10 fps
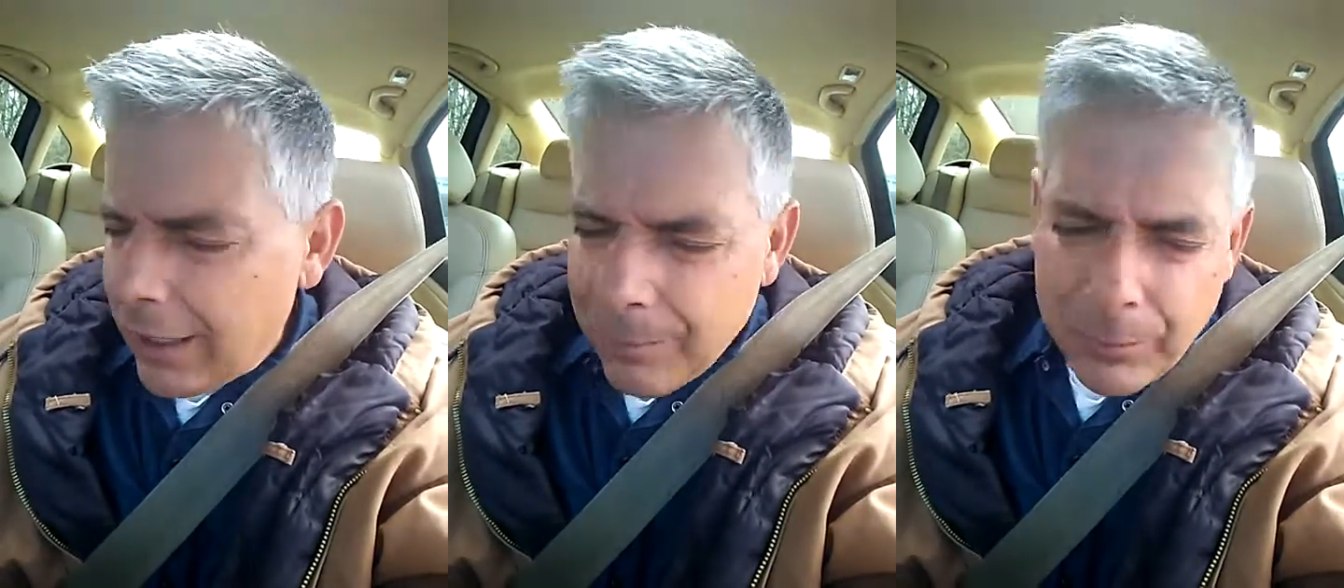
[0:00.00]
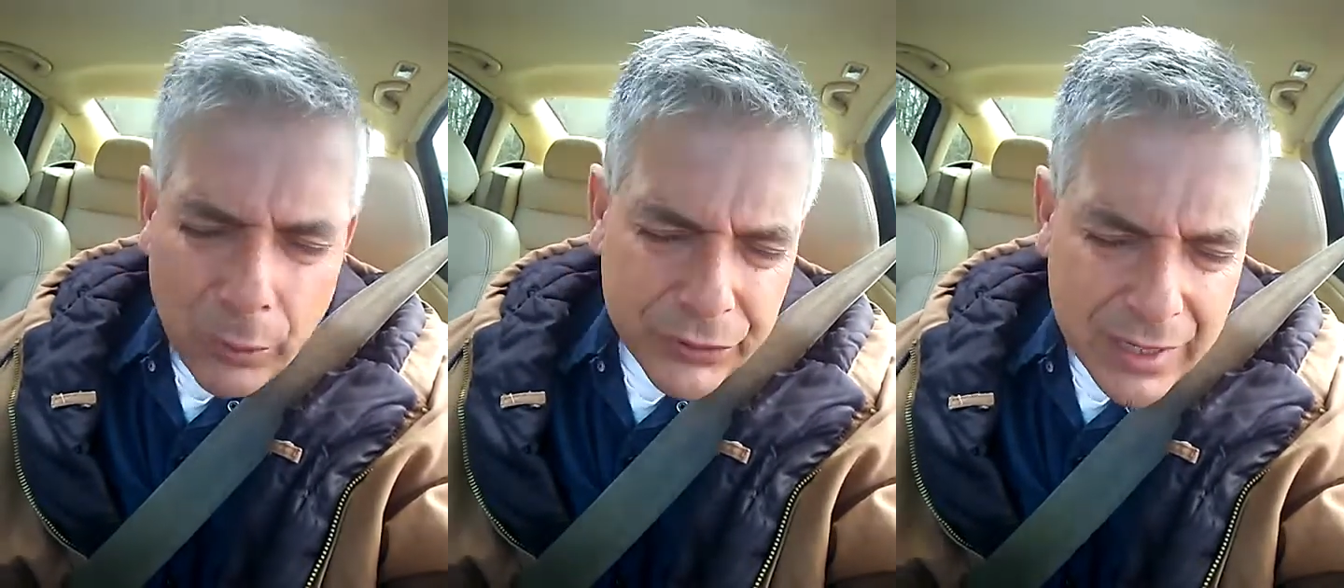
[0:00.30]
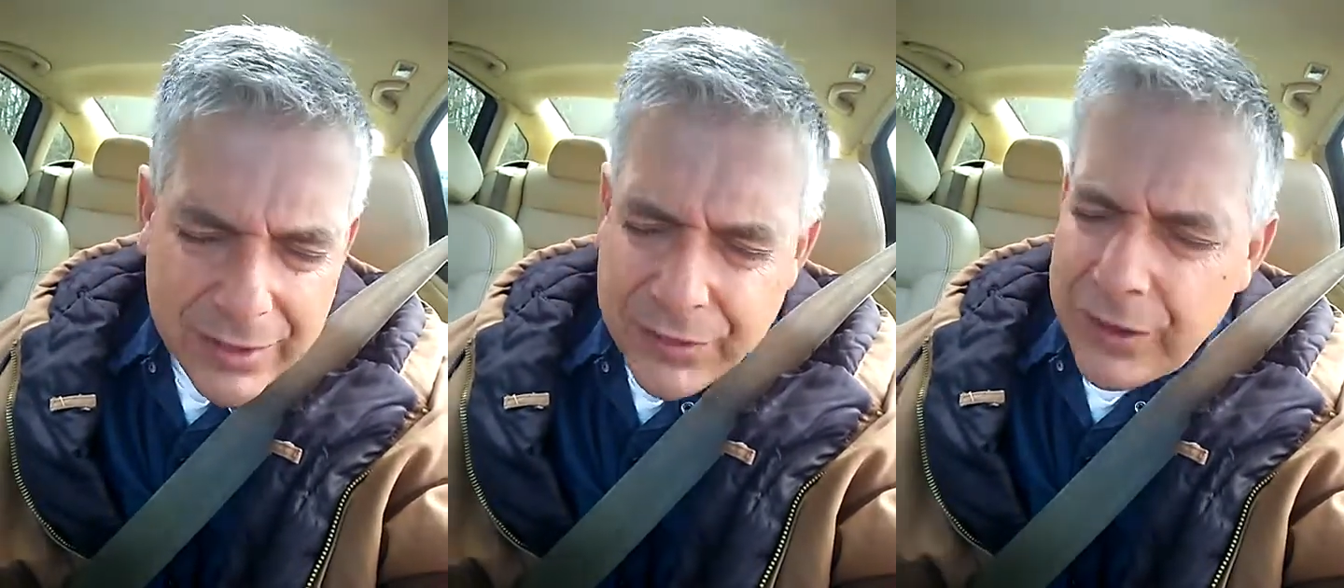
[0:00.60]
on both
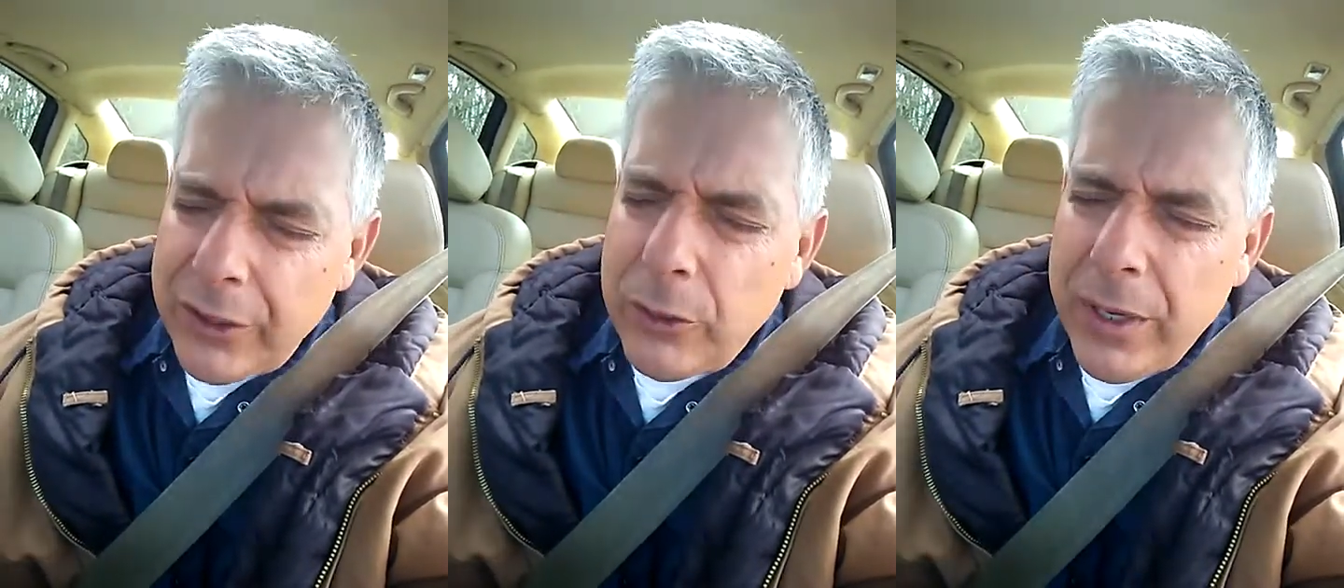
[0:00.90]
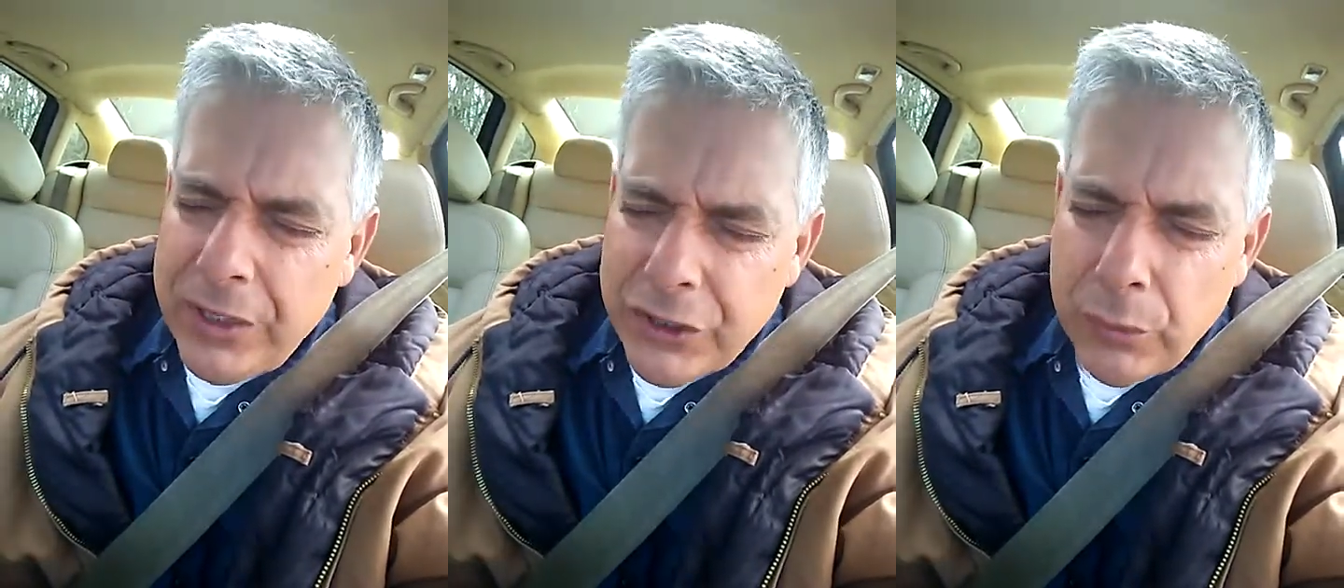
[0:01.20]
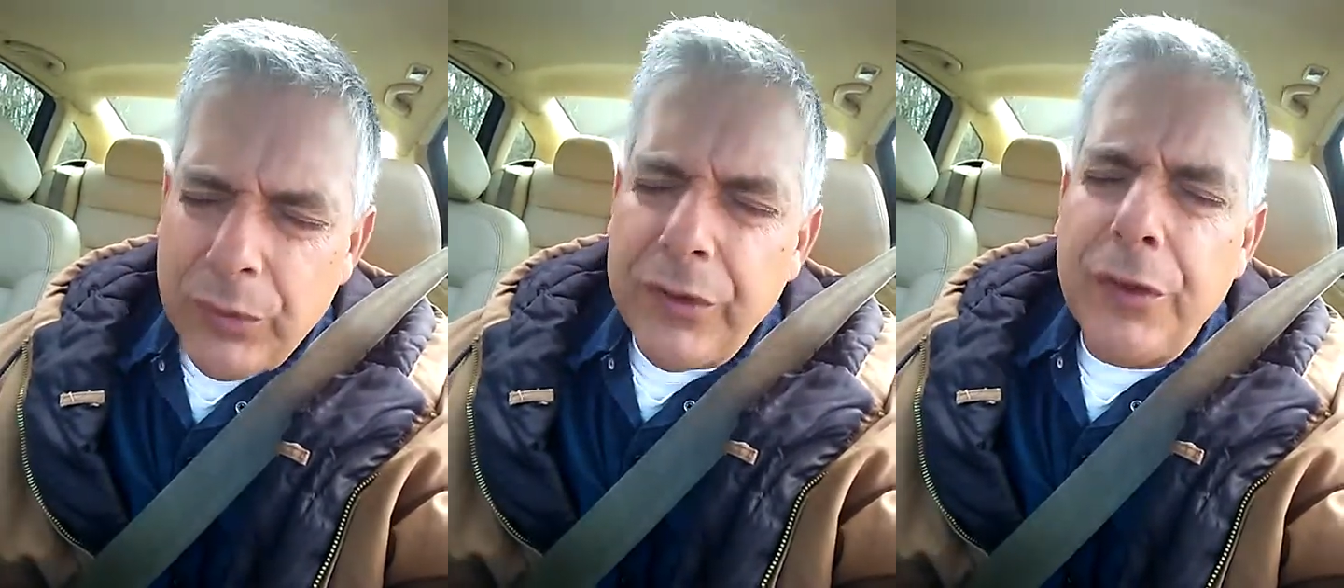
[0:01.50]
sides of the
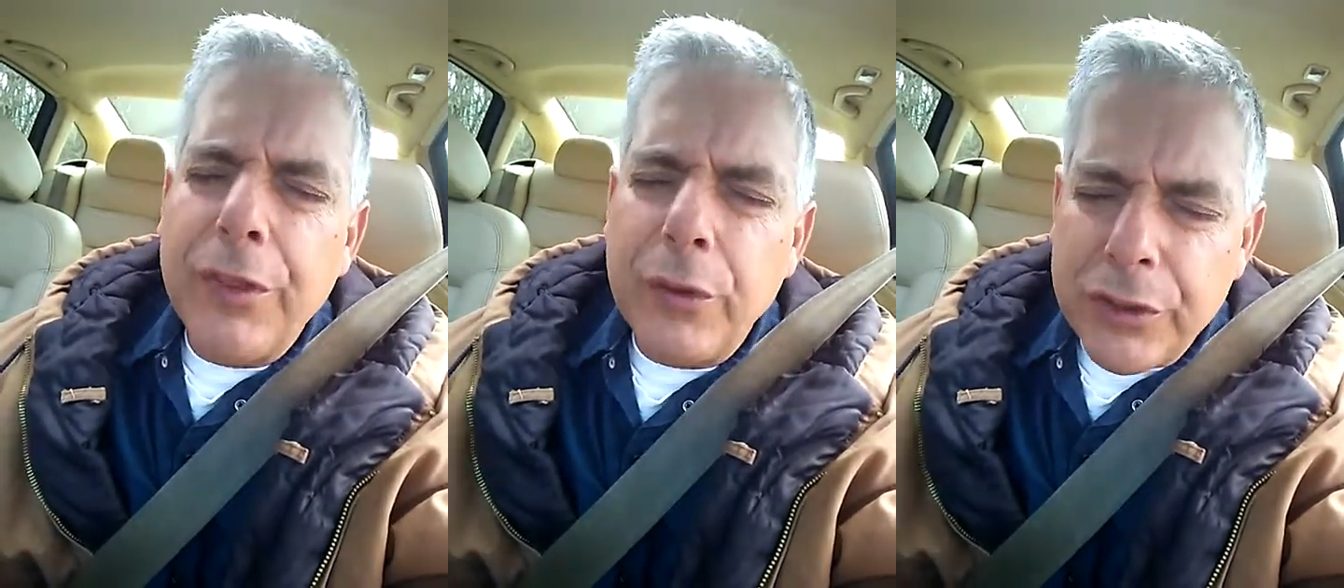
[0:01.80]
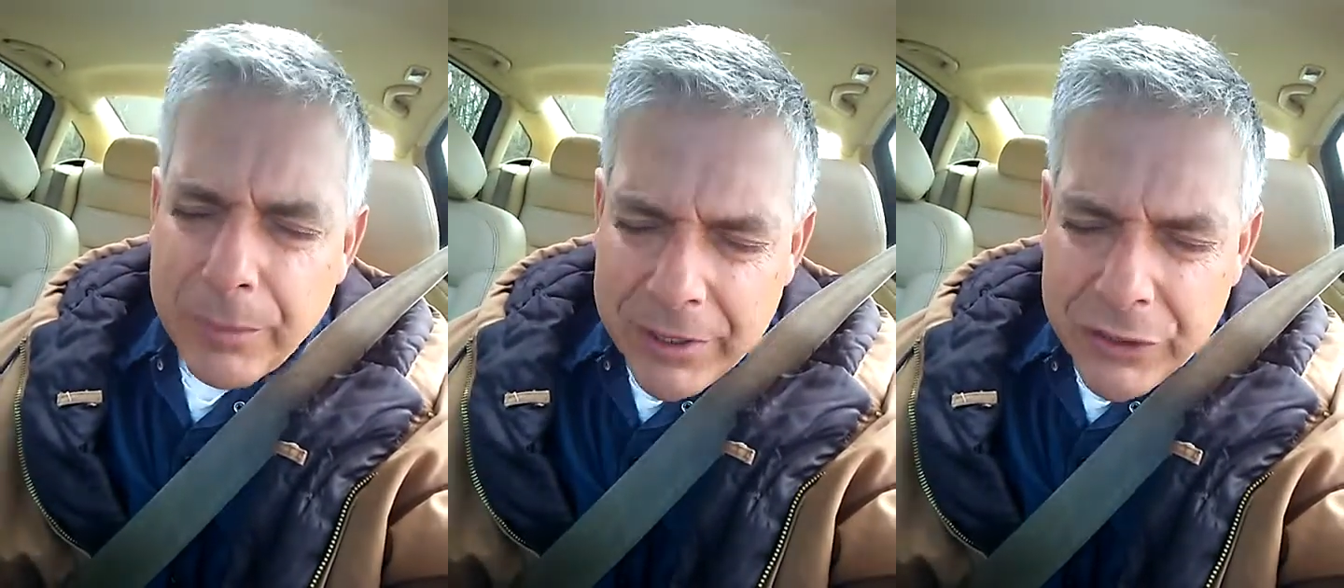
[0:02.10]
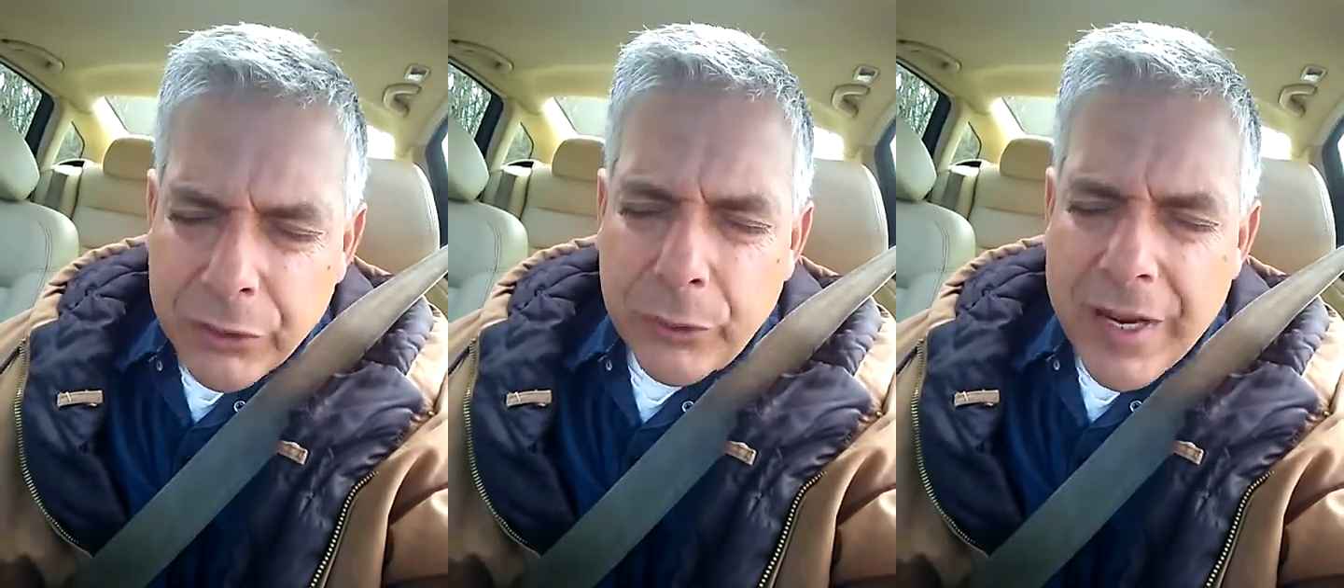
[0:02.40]
equation within the 3rd
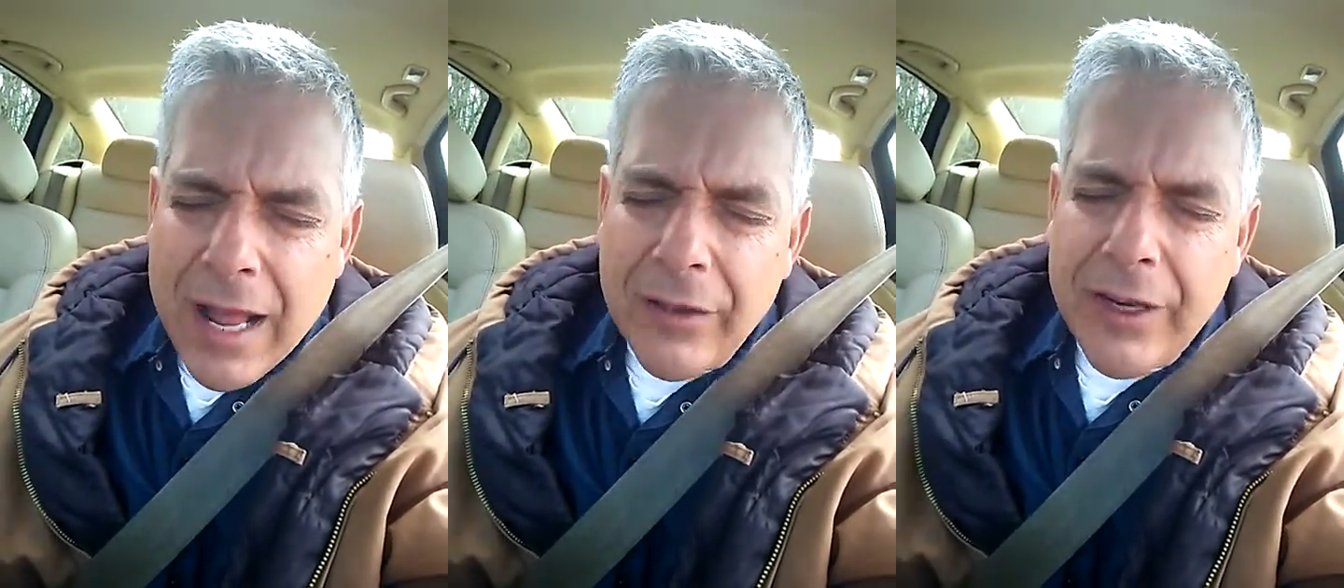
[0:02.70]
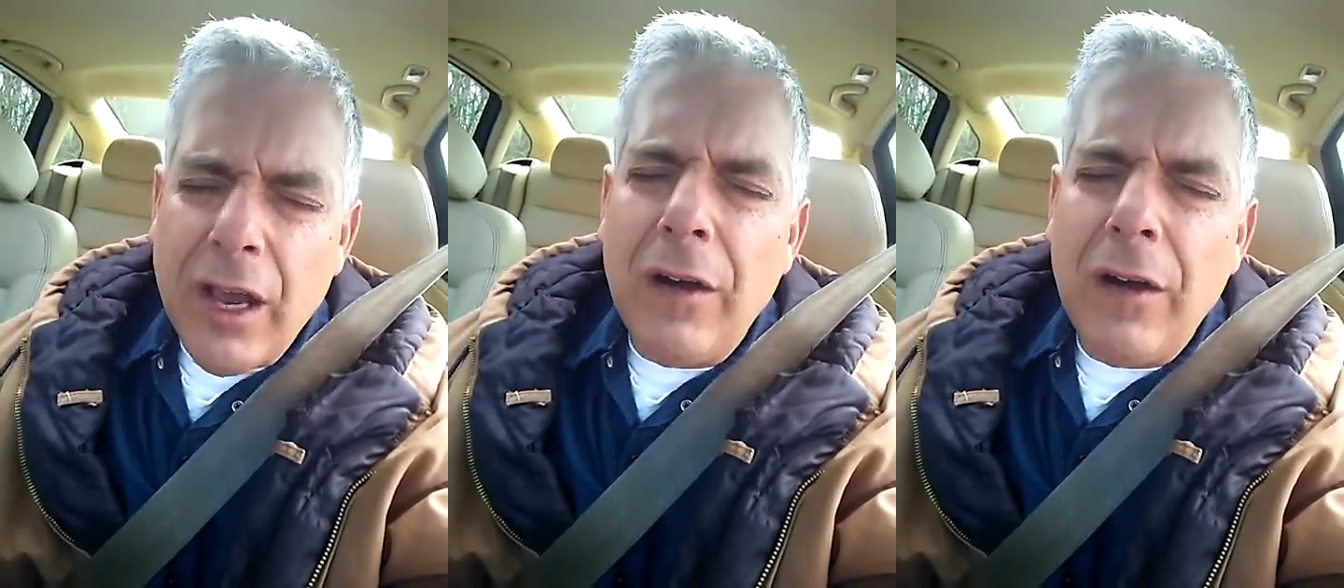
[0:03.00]
dimensional reality